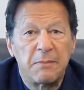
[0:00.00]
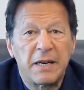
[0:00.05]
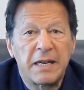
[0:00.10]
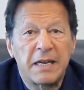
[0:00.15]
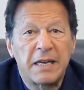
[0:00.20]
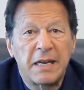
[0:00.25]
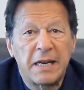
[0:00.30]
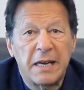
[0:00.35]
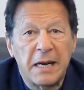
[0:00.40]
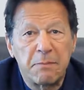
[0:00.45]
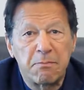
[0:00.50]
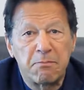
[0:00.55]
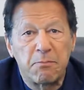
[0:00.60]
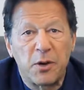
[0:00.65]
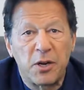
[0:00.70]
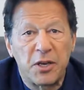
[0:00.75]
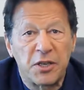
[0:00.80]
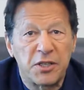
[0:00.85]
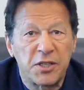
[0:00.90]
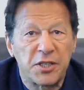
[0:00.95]
by corrupt
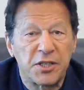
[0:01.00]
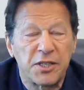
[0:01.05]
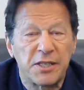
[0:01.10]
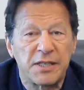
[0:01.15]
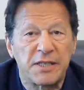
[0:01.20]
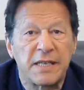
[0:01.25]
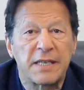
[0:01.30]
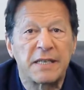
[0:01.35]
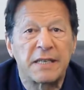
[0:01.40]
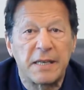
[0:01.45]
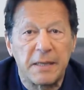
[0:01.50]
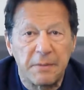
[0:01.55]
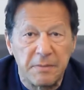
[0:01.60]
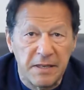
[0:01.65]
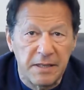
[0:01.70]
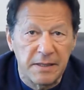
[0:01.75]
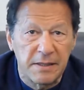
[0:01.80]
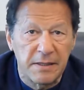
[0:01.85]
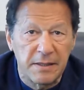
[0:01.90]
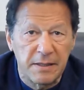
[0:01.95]
politicians and
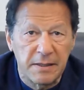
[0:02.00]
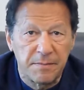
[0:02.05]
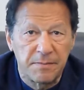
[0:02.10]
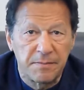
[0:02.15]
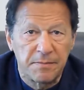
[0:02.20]
criminals.